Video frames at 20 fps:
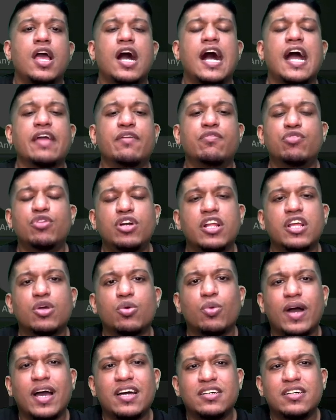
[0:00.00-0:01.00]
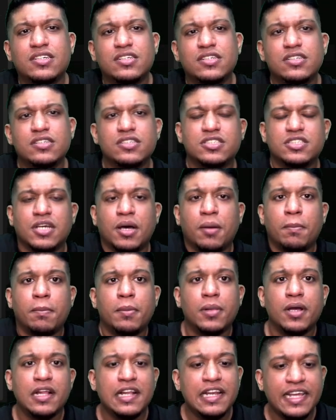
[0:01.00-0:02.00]
I would require some
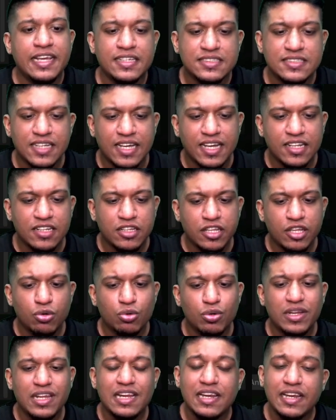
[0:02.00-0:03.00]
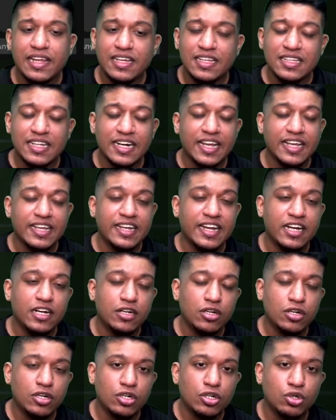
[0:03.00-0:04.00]
links, and the only link that I
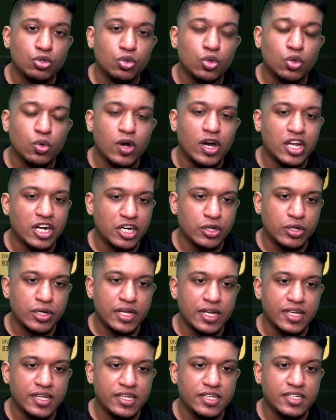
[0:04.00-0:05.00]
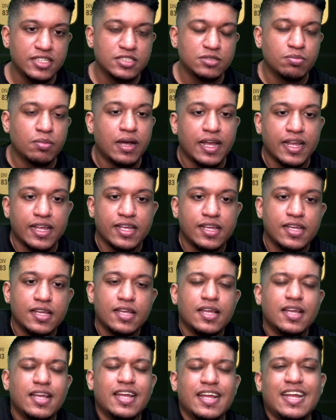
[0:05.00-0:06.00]
get to Quaradona is my
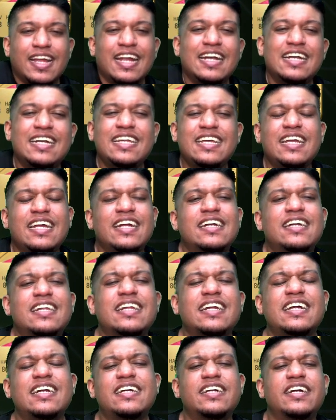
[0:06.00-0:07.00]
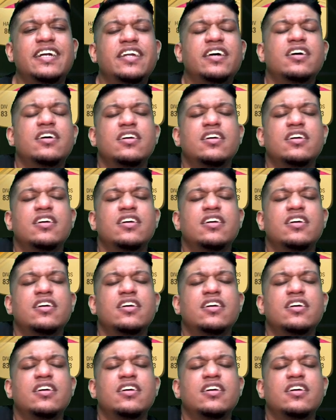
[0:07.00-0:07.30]
88 rated